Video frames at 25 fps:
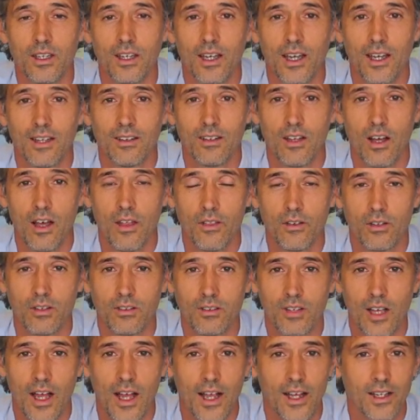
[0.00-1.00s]
and other
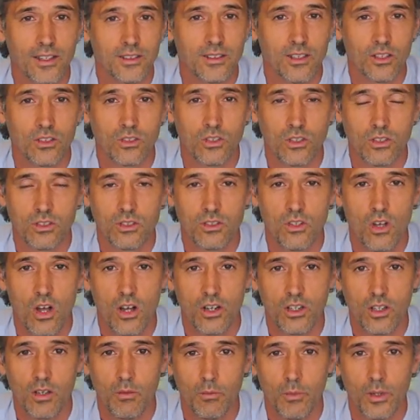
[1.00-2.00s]
ties such as
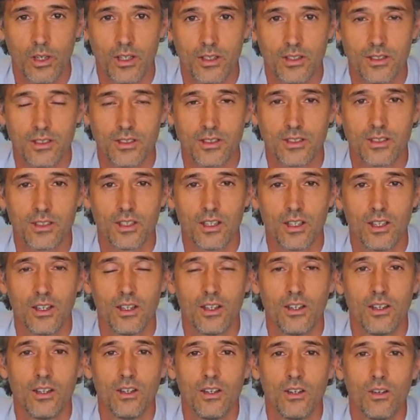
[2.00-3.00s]
documents
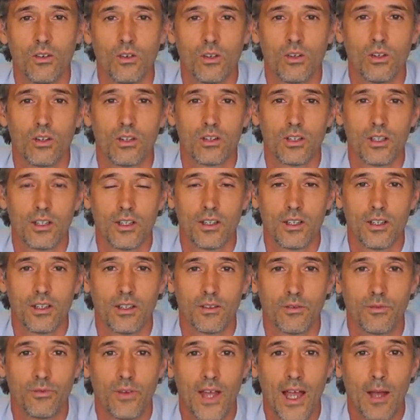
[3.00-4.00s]

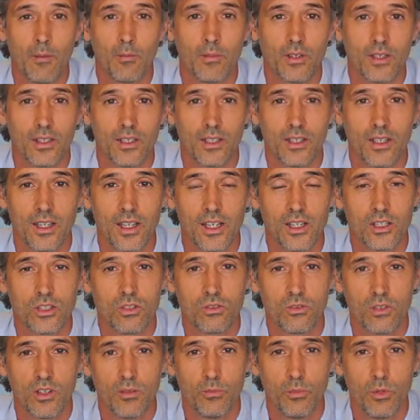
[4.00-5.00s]
or family
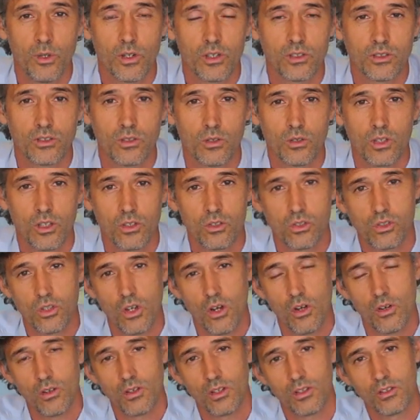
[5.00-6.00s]
history books, you can
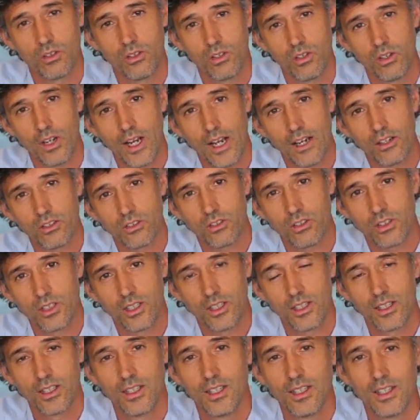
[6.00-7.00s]
show that you're
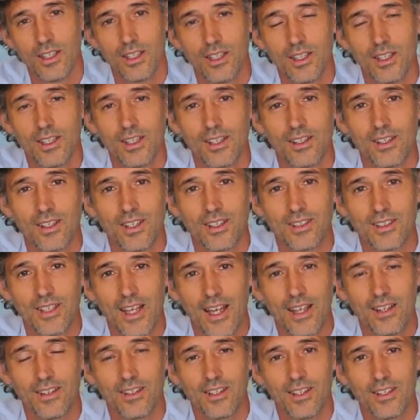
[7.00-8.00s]
actually
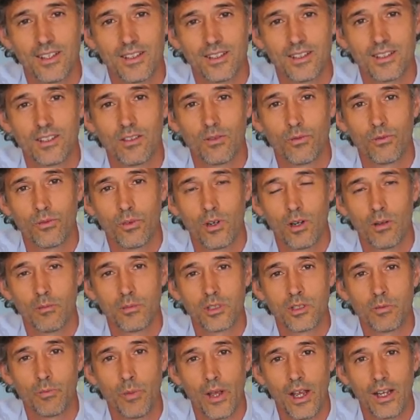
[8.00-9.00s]
descendant from
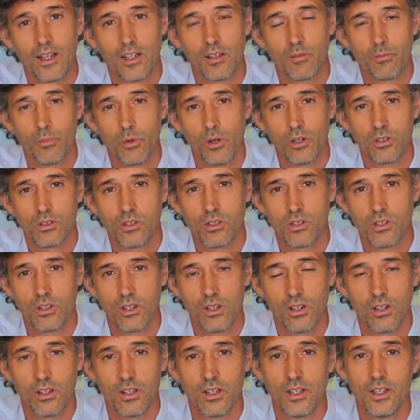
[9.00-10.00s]
Spain and
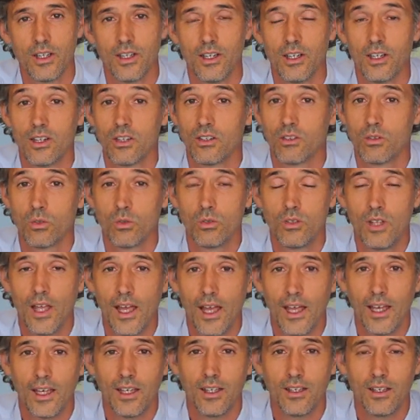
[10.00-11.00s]
Portugal.
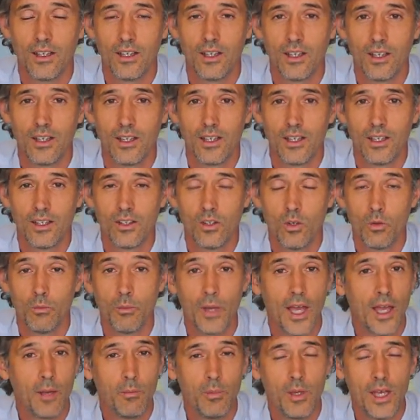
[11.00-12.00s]
Today, you
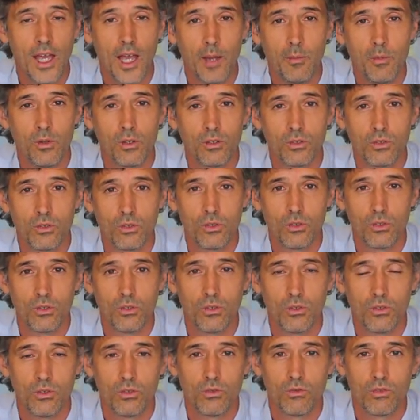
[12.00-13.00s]
may be able
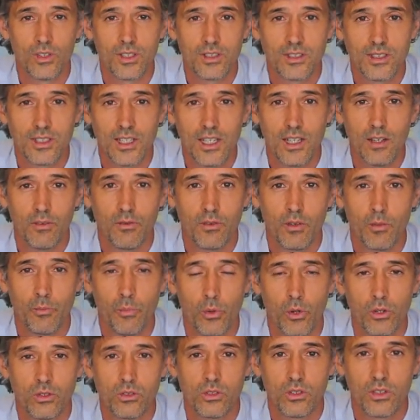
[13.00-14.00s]
to receive a
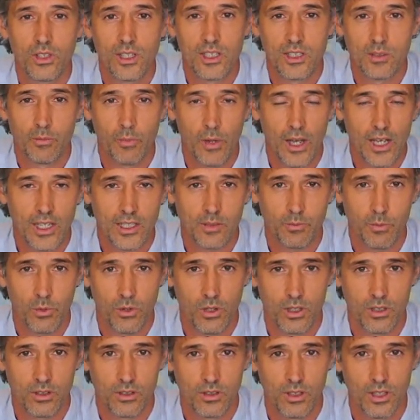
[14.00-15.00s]
Portuguese
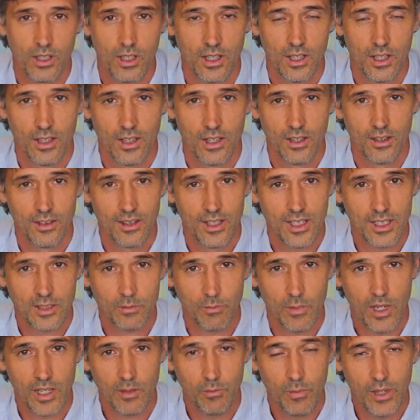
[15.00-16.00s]
passport. This
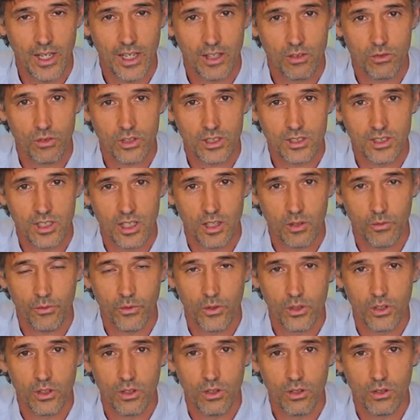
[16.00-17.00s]
might be interesting
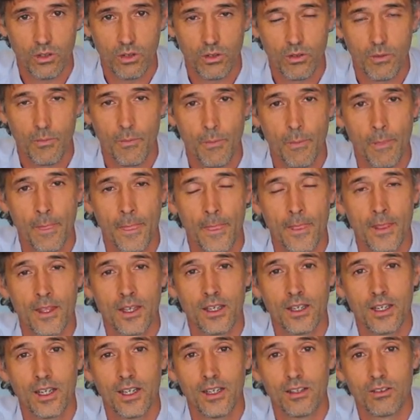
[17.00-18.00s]
for you
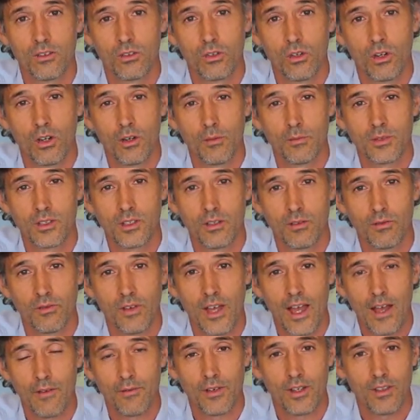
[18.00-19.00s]
in terms of
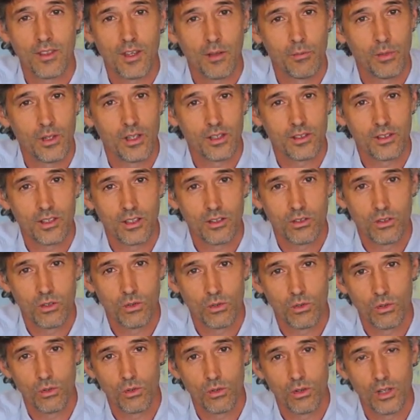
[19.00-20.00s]
having the ability
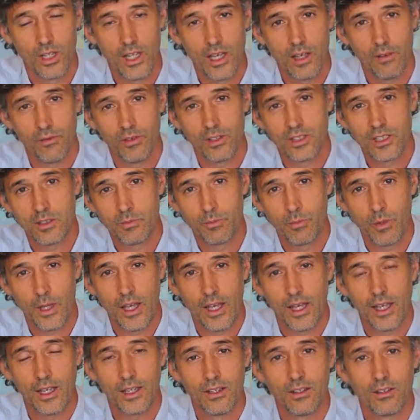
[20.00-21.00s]
to live in
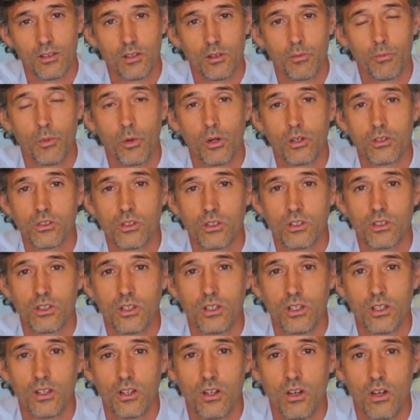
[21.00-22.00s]
Spain or
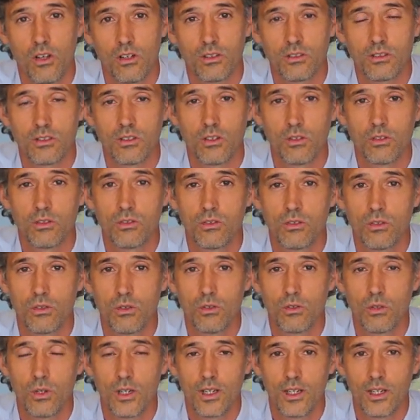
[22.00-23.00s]
Portugal, also
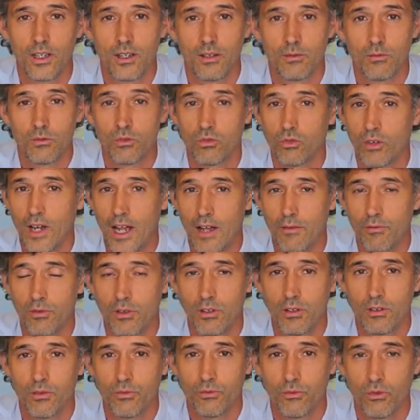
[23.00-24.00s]
to
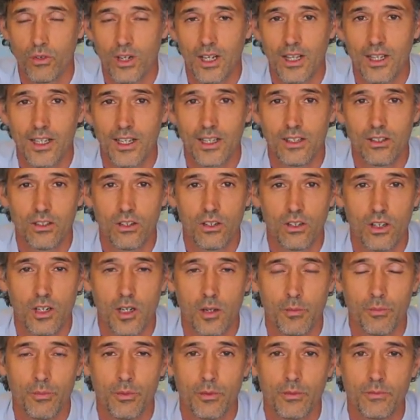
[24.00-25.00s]
travel freely in
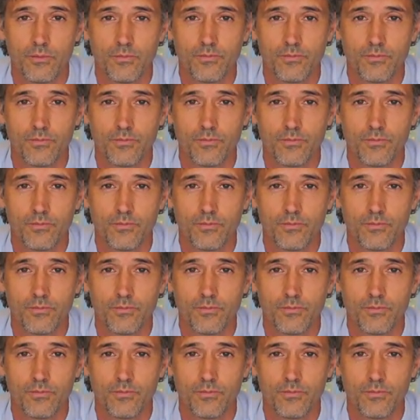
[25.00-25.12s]
Europe,